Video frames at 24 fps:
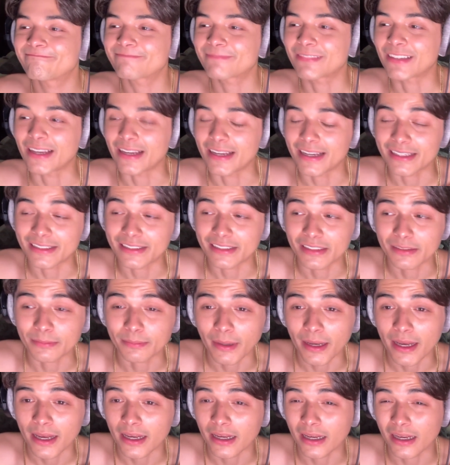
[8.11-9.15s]
Guys, it's
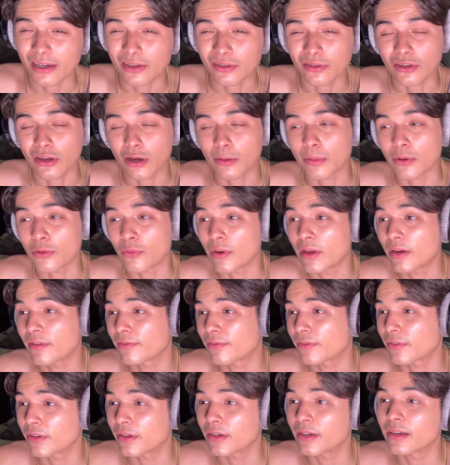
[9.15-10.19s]
back. I know y'all been waiting
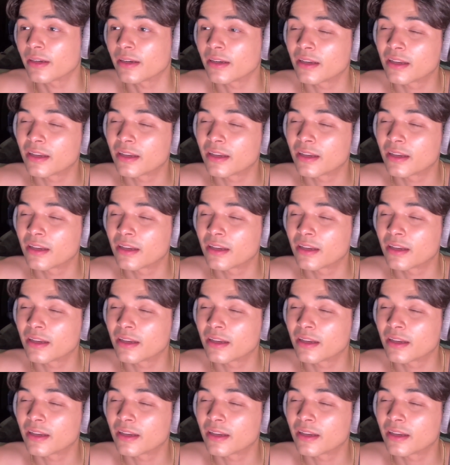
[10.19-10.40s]
for it.